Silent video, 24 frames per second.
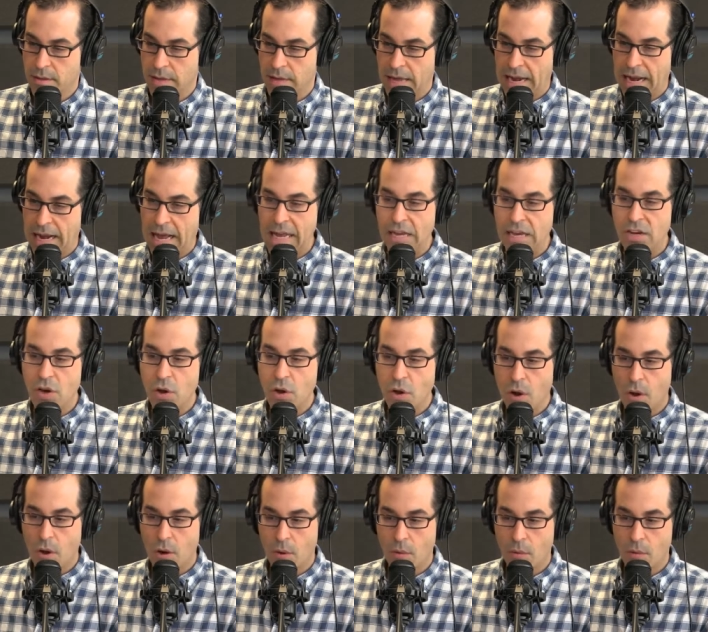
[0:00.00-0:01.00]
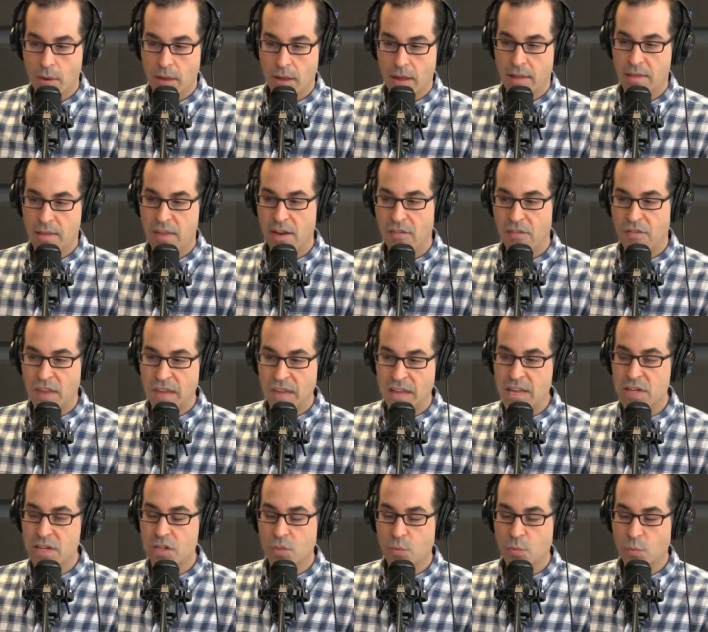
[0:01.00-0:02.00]
And I know that if
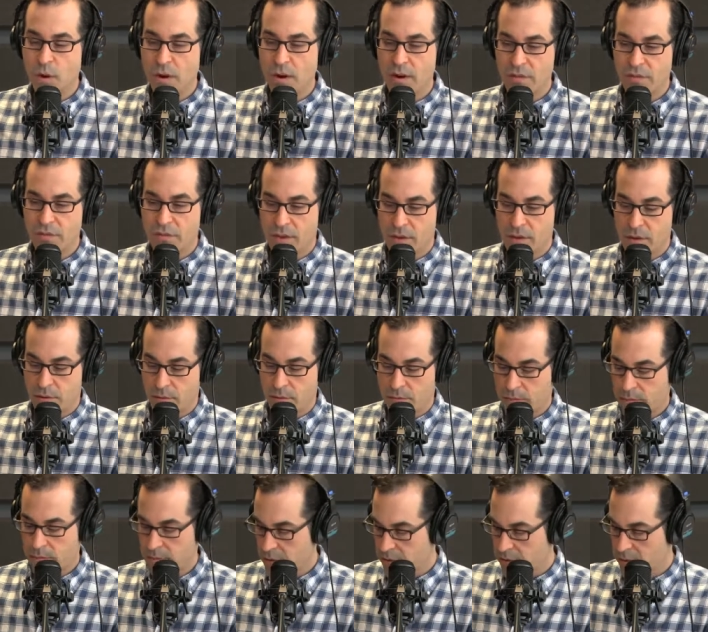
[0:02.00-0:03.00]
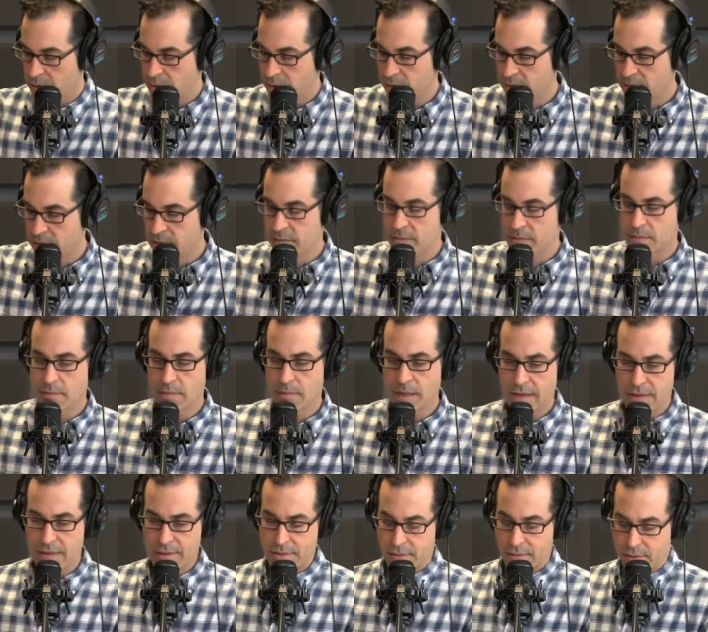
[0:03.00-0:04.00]
each one of you, hold on, let me do some
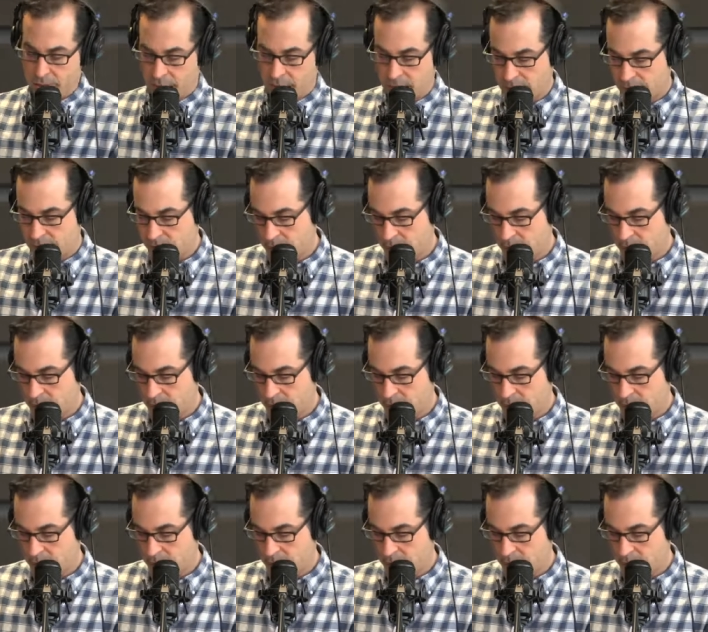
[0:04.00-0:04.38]
math here.